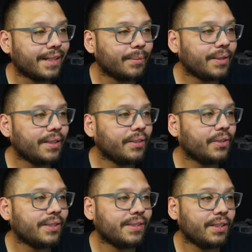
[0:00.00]
timeline, you
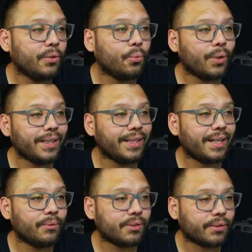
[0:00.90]
can see when the
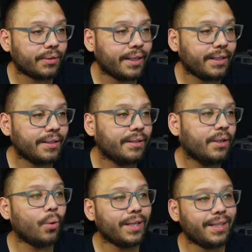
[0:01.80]
ad was created,
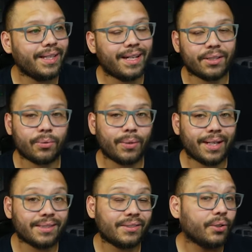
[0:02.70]
when the actual
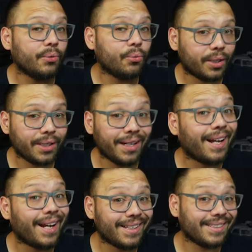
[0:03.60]
ad started running
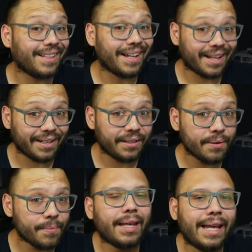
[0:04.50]
as an ad,
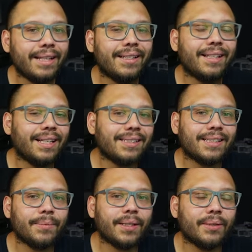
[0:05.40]
and the last
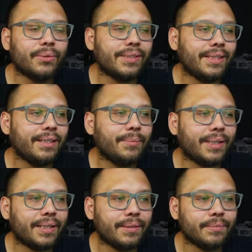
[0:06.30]
time that it was seen
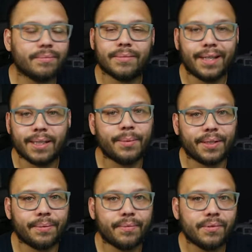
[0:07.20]
by
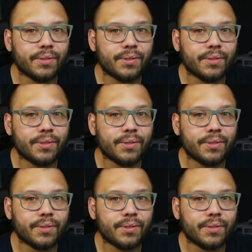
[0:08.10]
anybody.